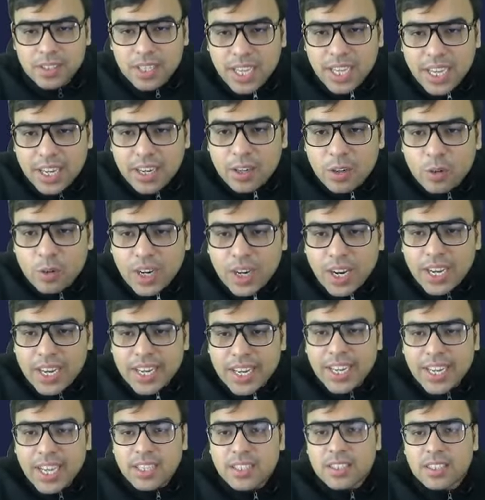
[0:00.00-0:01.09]
in rural
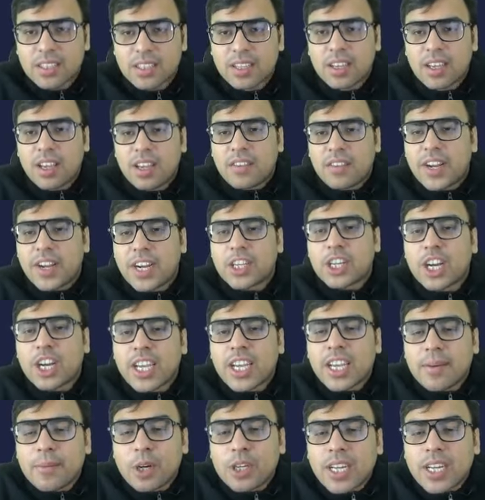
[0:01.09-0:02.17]
areas. We are
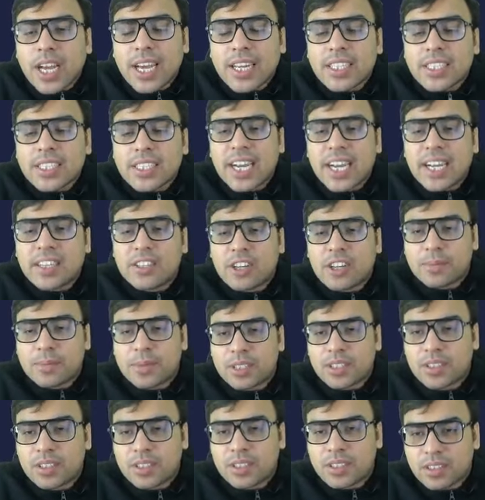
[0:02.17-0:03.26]
talking about unskilled jobs.